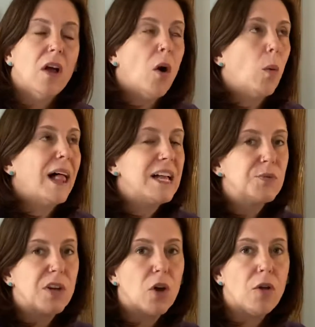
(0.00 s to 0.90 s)
Well, as
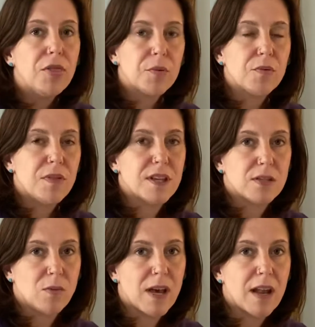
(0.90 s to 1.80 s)
we go through this
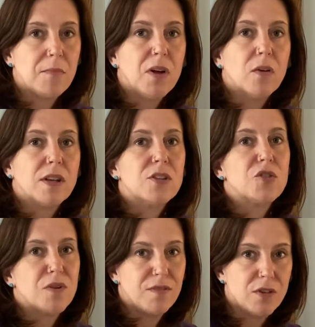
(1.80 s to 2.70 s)
one, I'm going to
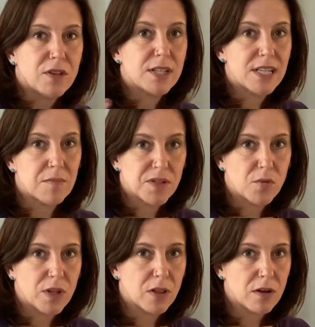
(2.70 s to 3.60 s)
review the steps that
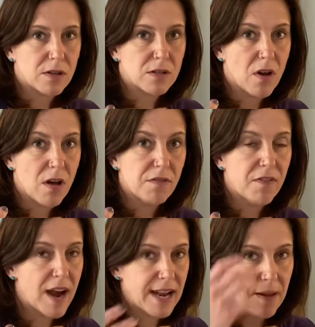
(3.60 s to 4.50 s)
we learned on
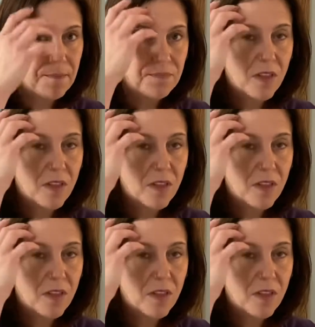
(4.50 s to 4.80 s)
Friday